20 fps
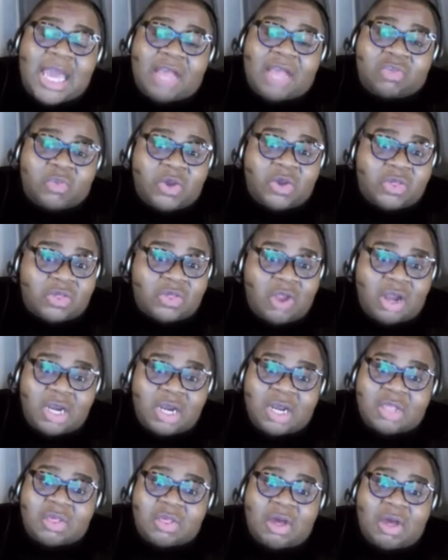as we're
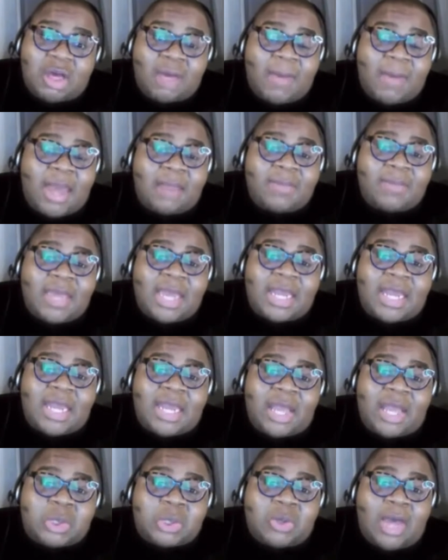starting to talk about it being a
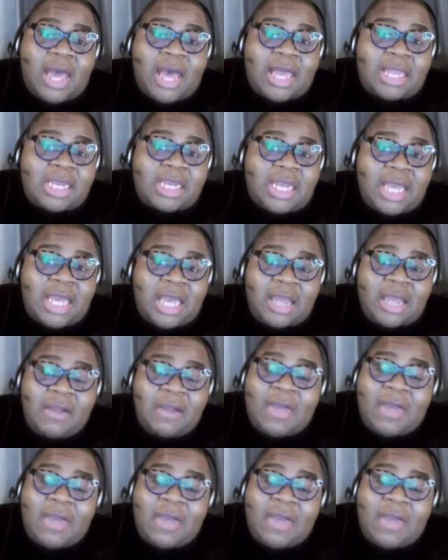national holiday